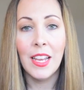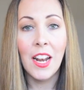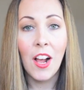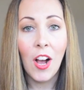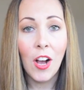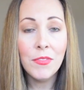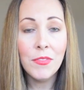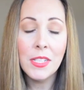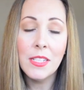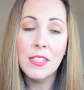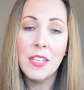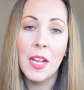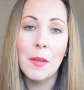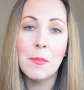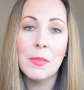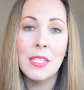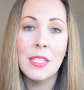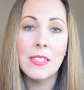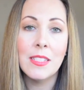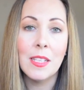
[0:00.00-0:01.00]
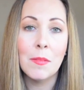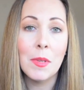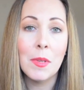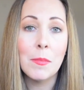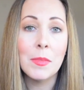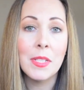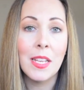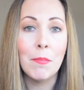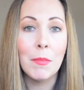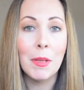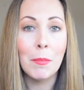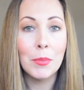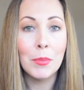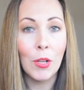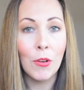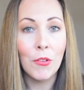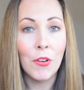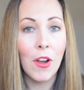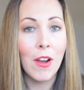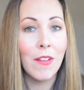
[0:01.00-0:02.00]
And oftentimes these symptoms can be
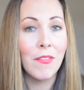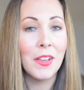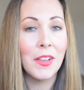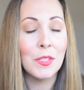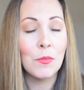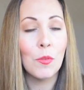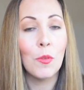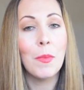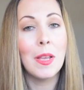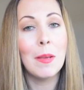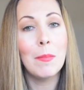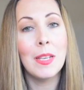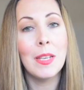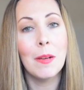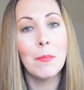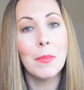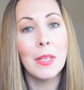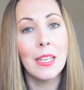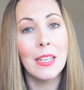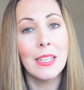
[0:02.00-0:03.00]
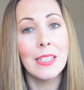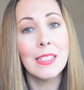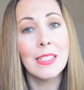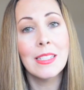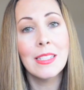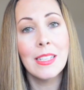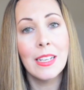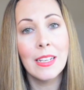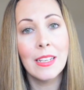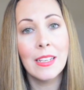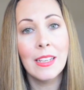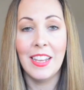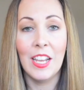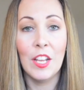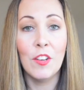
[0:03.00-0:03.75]
blown off as, well, maybe I'm getting sick.